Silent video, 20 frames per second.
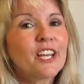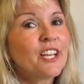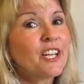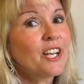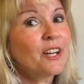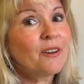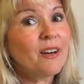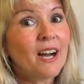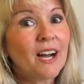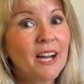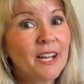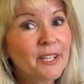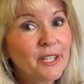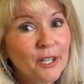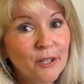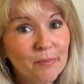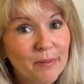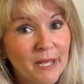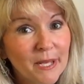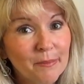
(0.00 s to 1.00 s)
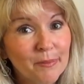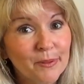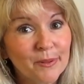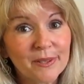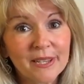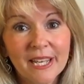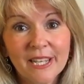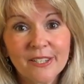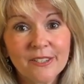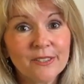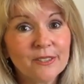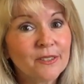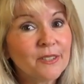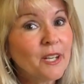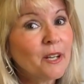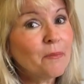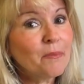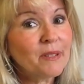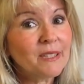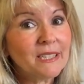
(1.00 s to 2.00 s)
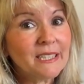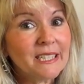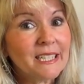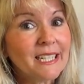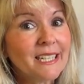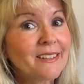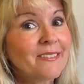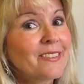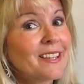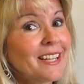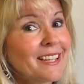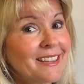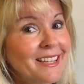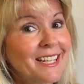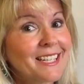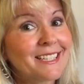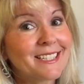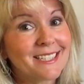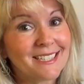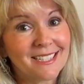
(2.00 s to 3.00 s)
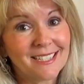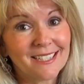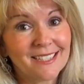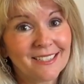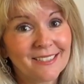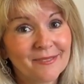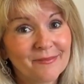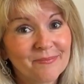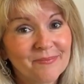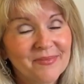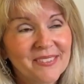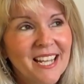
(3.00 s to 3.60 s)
You know, I know people that do not believe that they sin.